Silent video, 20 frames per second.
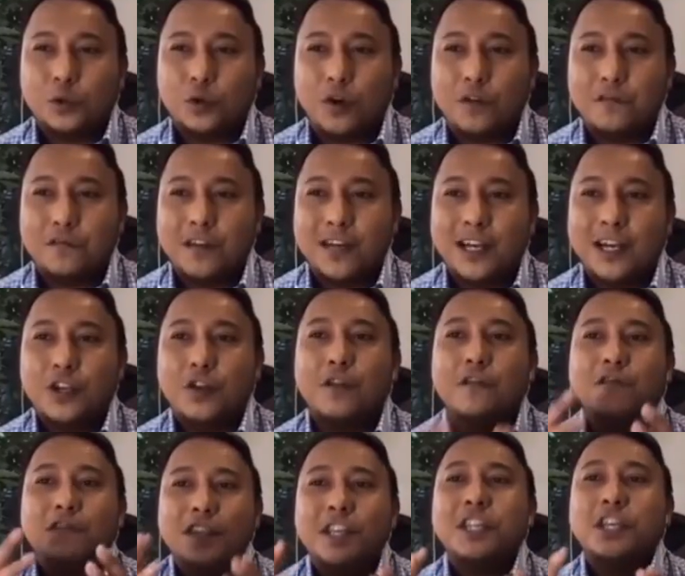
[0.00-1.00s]
to configure
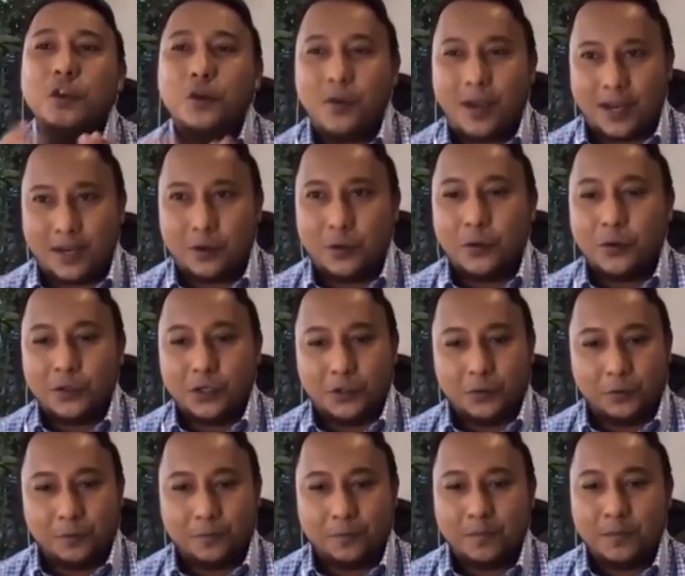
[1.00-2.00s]
your video and
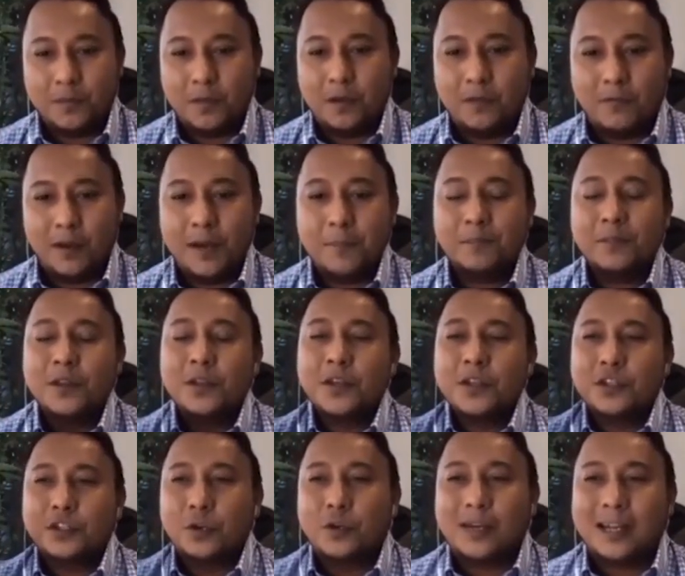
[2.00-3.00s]
audio, right?
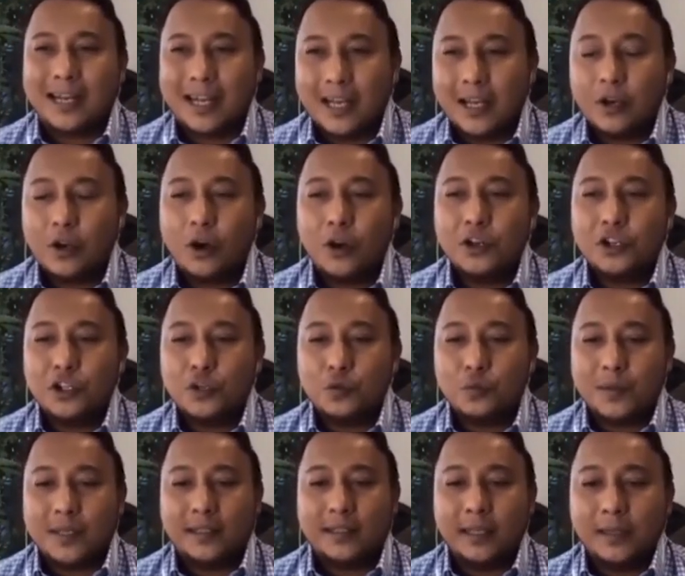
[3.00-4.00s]
So click on new
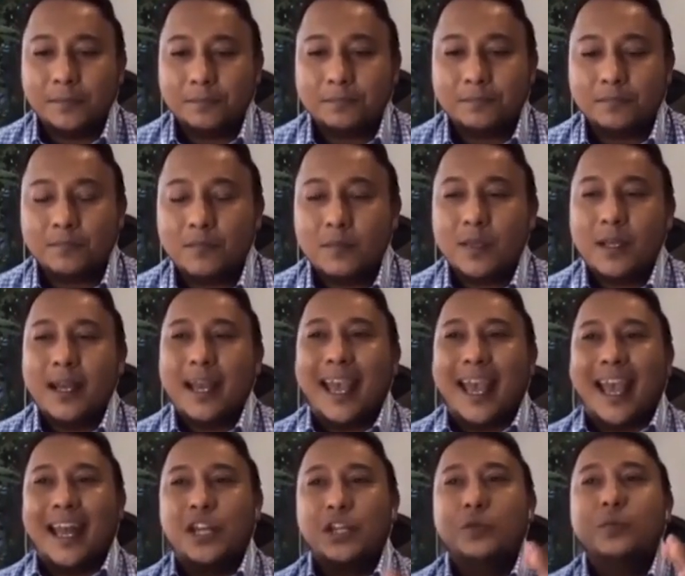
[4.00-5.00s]
meeting
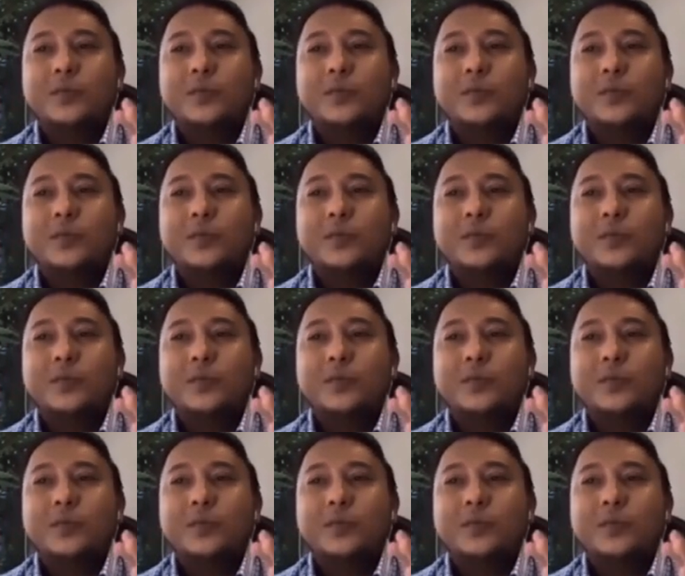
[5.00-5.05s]
and